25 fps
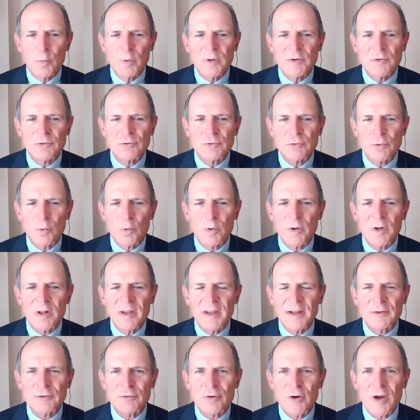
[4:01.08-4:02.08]
which stored
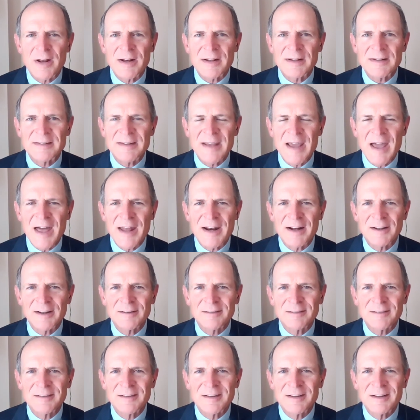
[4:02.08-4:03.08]
electronic
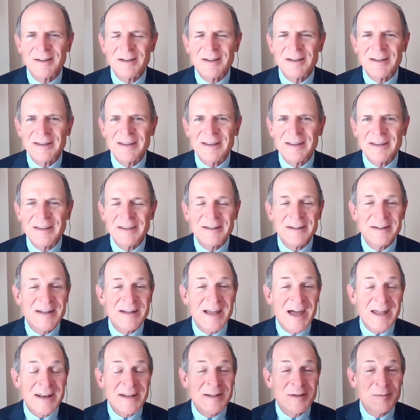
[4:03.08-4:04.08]
data,
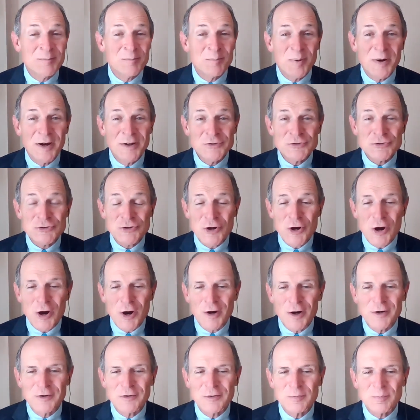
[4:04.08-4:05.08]
not in punch
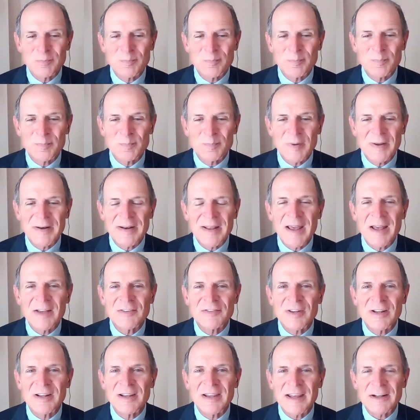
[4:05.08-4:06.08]
cards, but
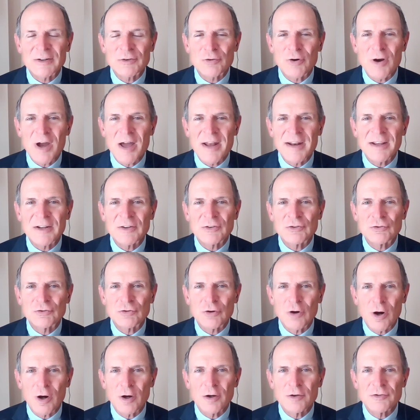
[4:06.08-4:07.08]
as electronic
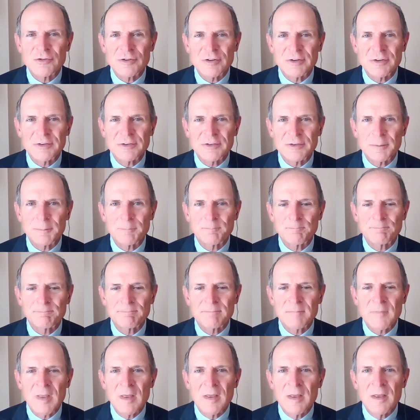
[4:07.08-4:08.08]
charges.
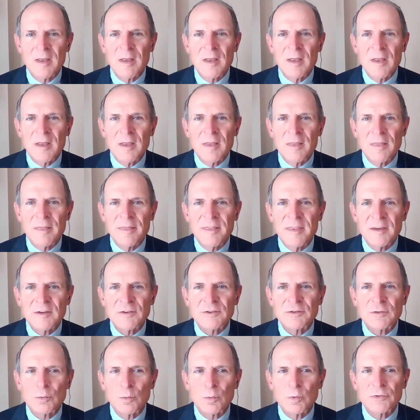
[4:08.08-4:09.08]

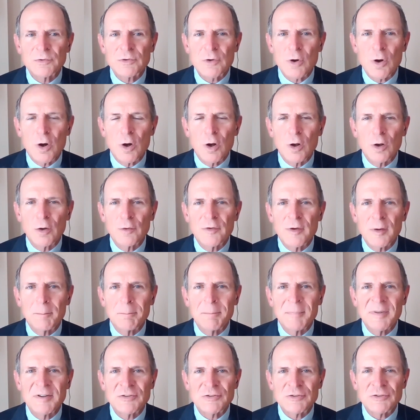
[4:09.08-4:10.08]
This was called
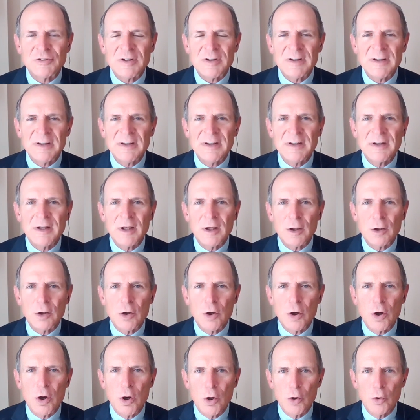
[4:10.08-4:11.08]
machine
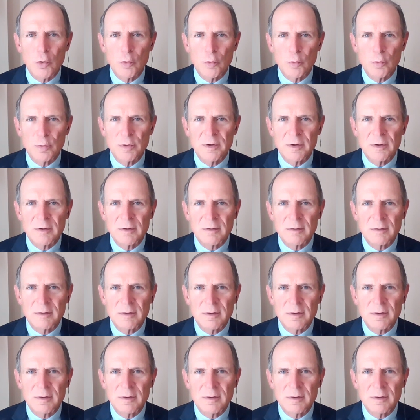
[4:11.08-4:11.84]
code.